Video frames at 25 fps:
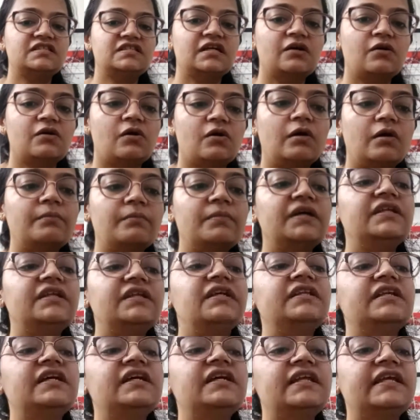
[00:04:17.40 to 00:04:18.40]
are common
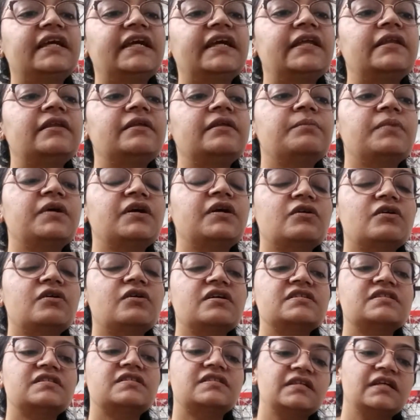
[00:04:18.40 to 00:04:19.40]
in the rain
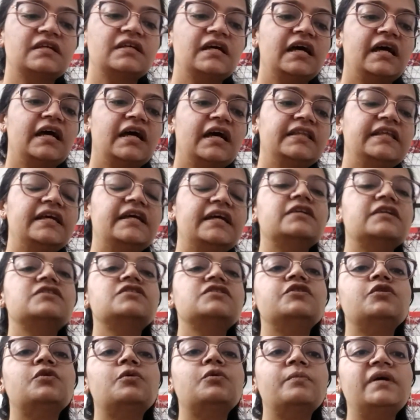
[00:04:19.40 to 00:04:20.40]
because there is
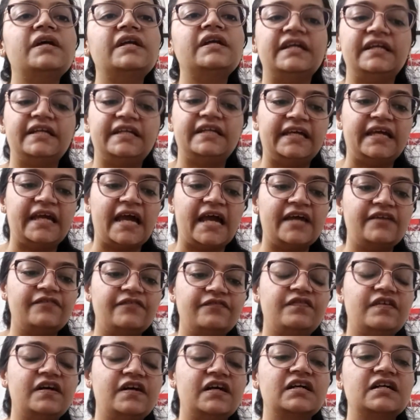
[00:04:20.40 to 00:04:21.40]
humidity
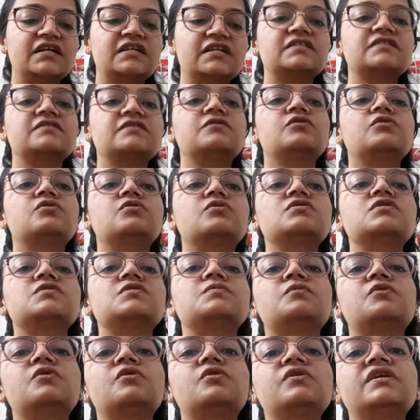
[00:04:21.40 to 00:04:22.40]
and fungus grows
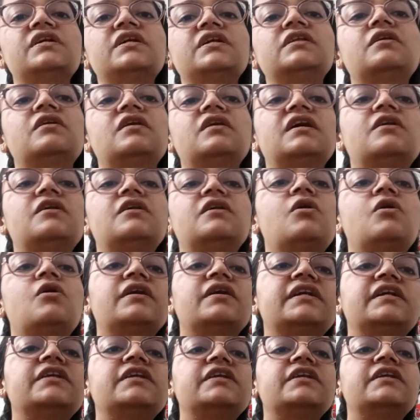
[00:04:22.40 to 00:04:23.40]
more in a
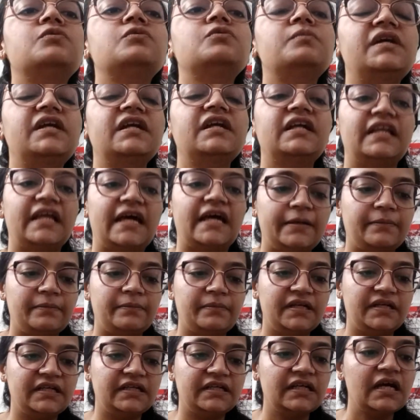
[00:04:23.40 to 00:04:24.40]
hot and humid
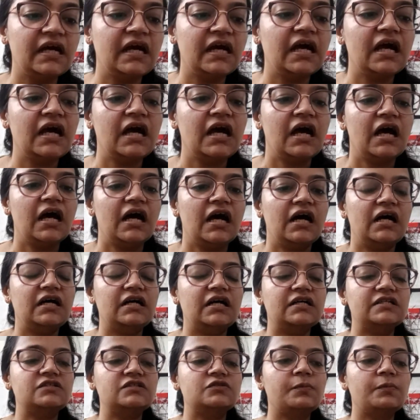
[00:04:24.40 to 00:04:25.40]
climate.
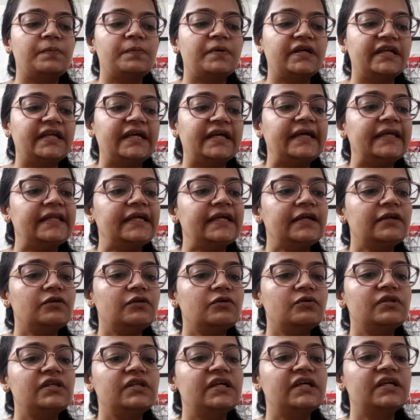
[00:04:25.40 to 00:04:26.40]
So pertaining
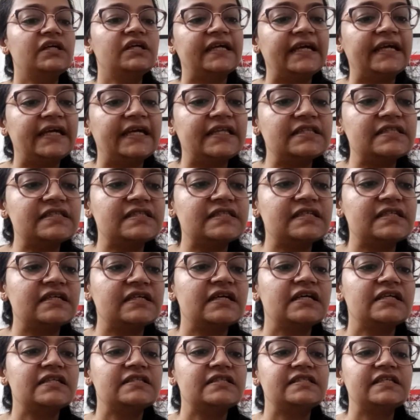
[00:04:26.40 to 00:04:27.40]
to the rains,
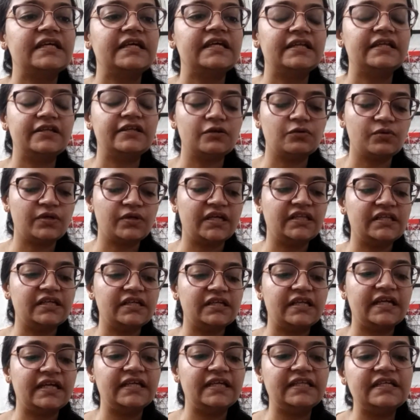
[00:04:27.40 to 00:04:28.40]
see during the
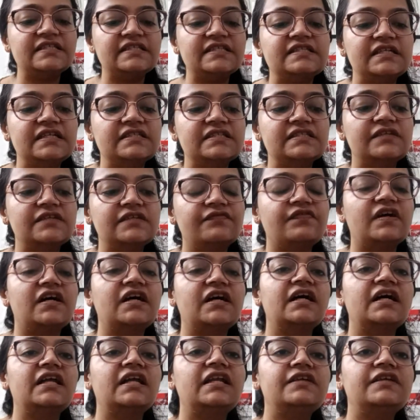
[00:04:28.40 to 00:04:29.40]
rainy season,
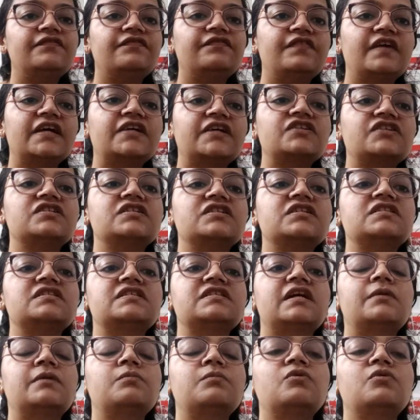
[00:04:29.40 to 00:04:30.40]
fungal
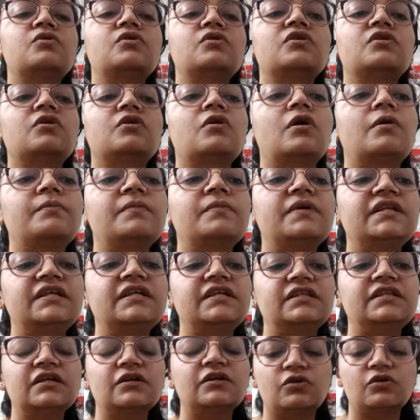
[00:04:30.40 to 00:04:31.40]
infections are more common
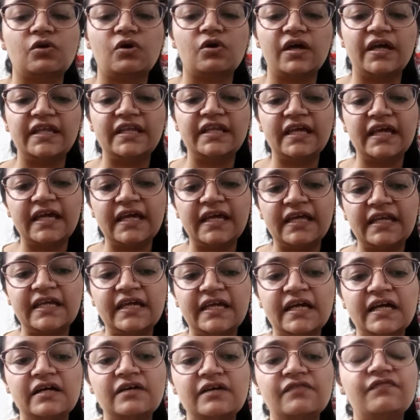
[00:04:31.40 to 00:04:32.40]
in the groin
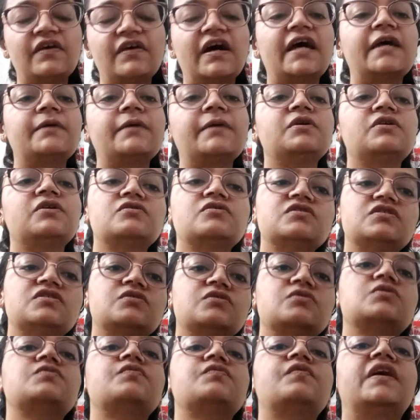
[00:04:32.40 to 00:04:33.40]
area. Why? Because
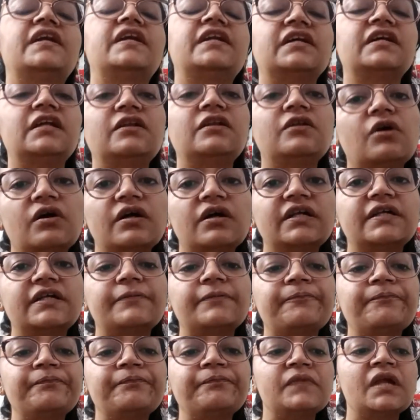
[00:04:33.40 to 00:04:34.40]
you sweat a lot.
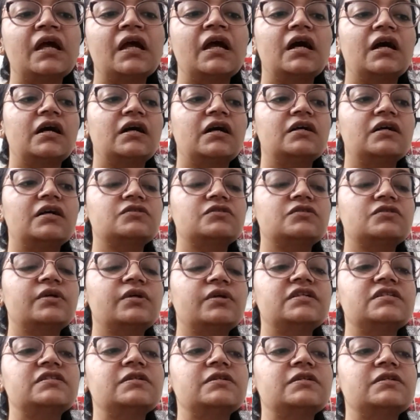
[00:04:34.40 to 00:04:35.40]
So
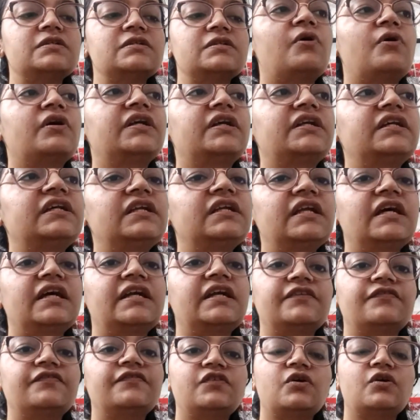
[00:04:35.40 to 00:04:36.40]
it is important
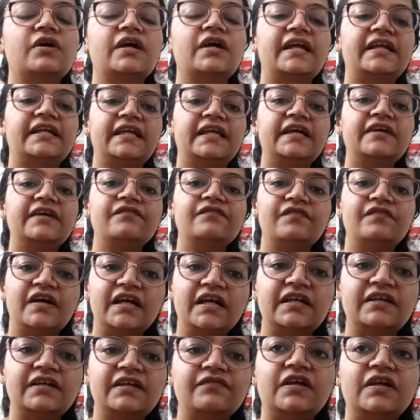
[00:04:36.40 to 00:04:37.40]
that if you're getting
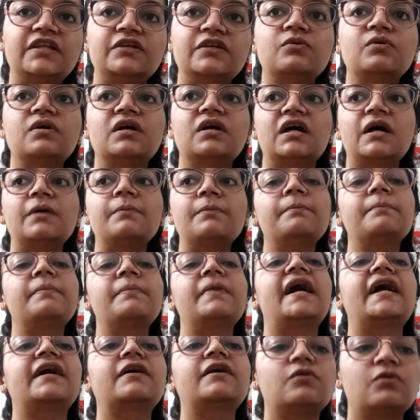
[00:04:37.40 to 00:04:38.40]
wet, when you come
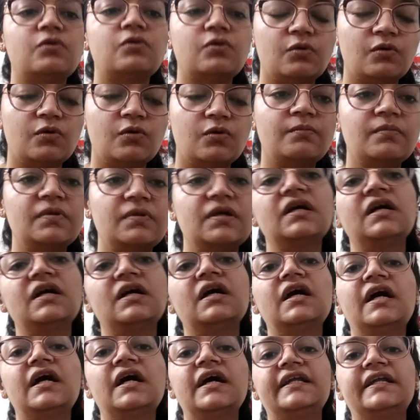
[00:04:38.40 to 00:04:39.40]
back home,
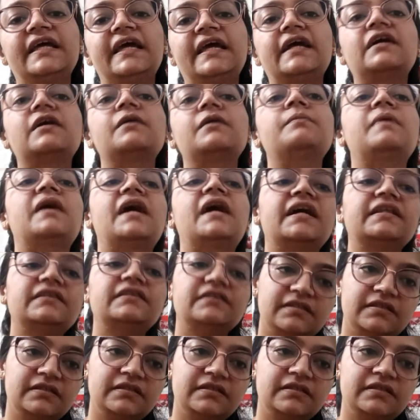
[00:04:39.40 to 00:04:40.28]
take a bath,